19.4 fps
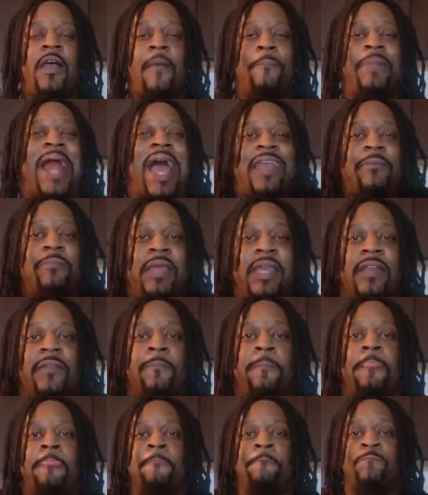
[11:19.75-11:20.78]
Black men,
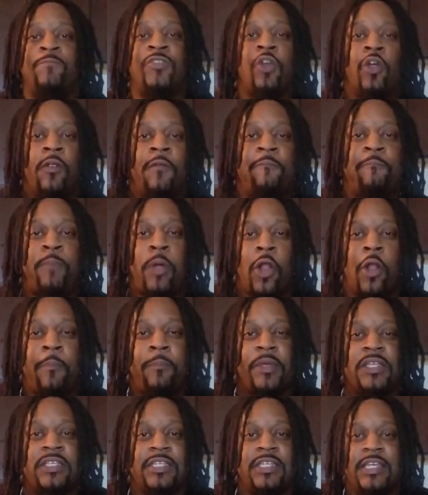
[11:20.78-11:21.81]
your
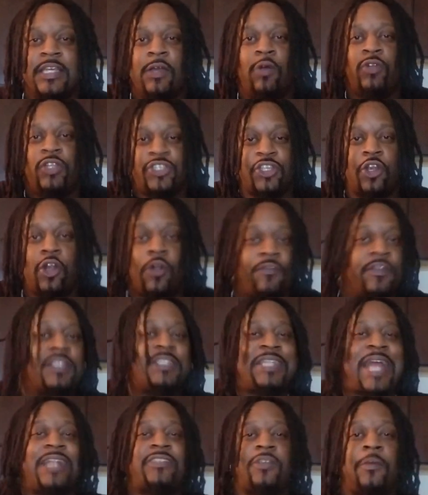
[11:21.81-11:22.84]
purpose on this earth is
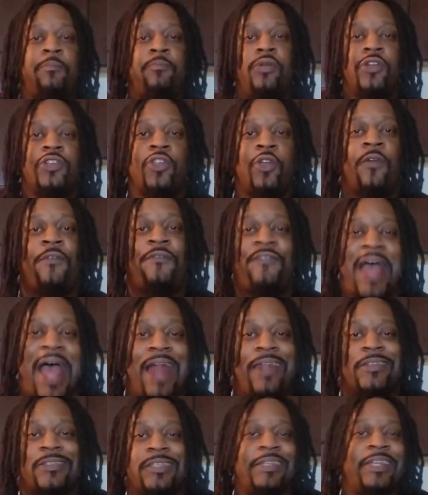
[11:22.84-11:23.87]
not to put your
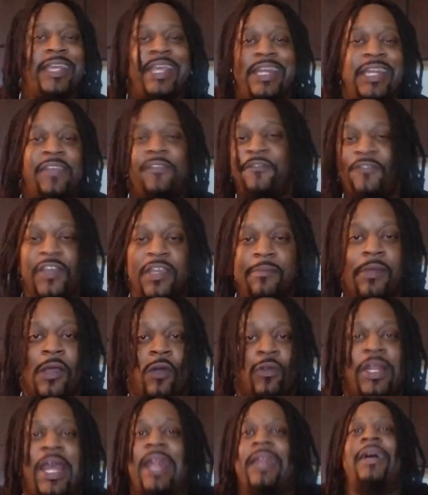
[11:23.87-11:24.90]
phallus in any
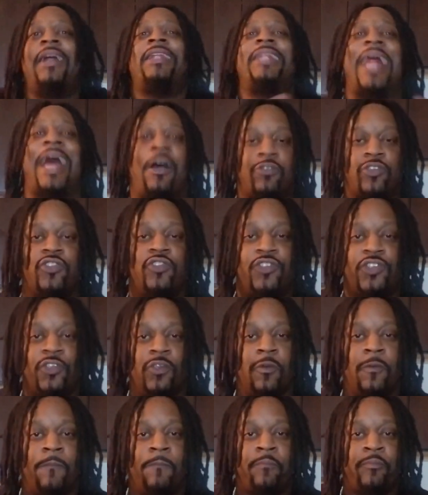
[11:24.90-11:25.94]
female that allows you to.
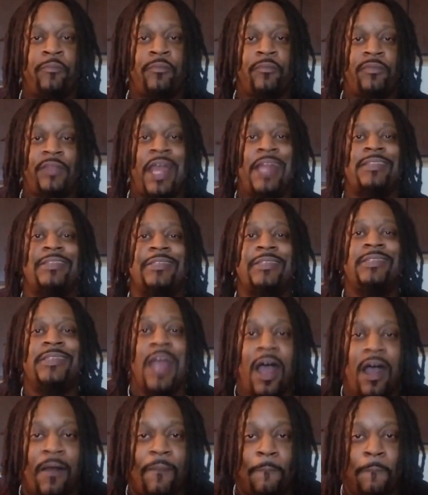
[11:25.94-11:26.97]
That's
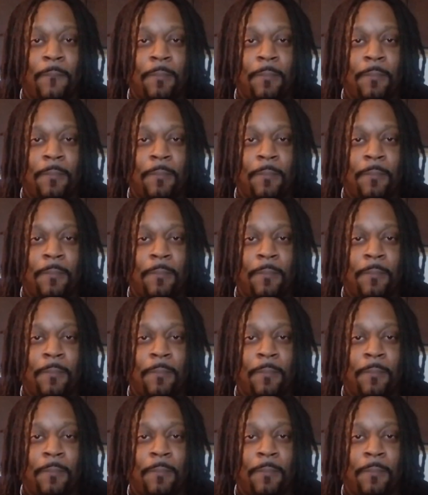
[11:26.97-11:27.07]
dumb.